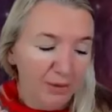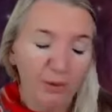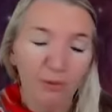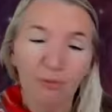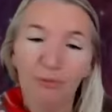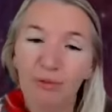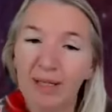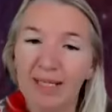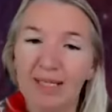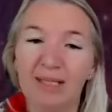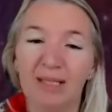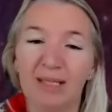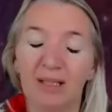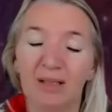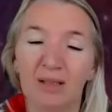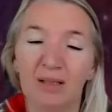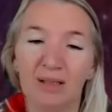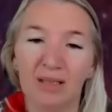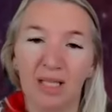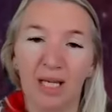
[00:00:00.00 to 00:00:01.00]
the
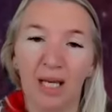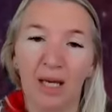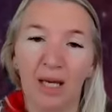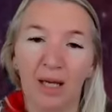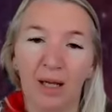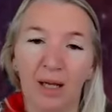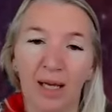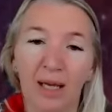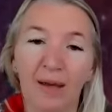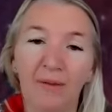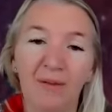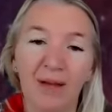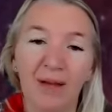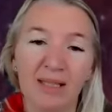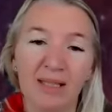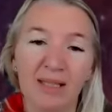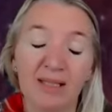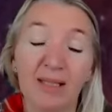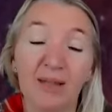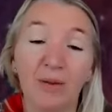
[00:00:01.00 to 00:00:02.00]
recent uh,
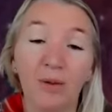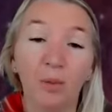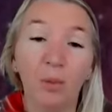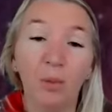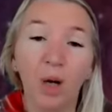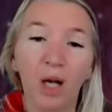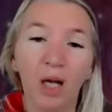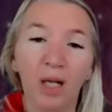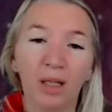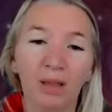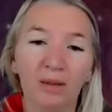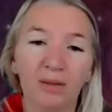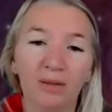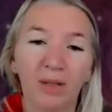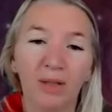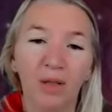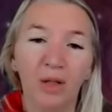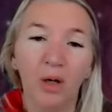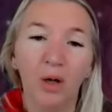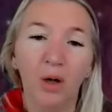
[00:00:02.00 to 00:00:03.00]
events in the world,